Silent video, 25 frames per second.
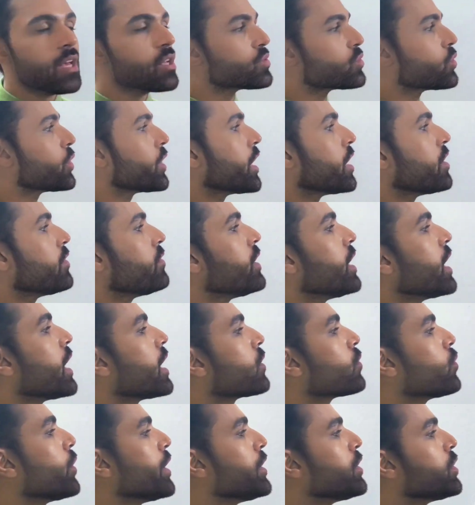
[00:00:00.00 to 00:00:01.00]
So here we
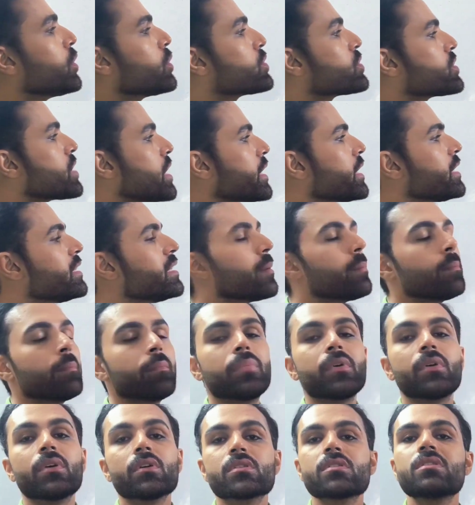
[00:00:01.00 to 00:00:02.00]
are going to study the
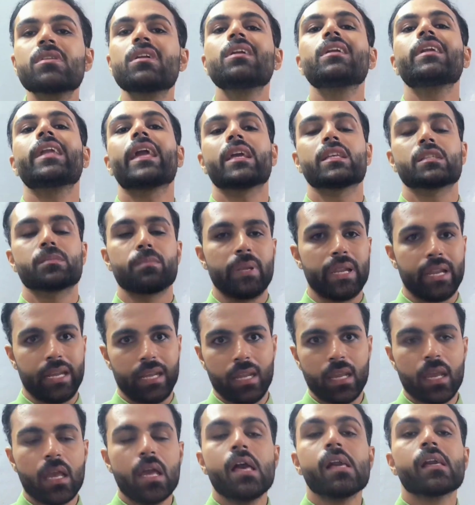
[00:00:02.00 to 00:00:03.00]
personal tax
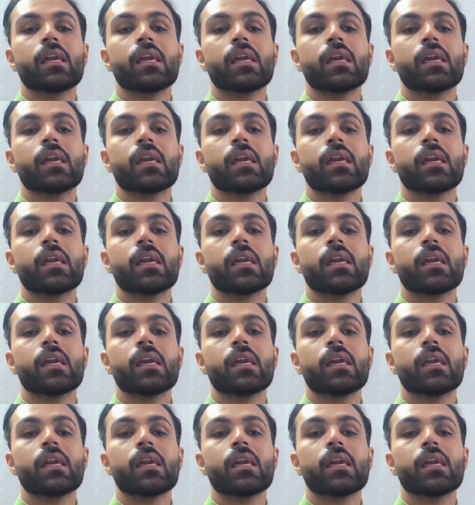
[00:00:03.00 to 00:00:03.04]
planning,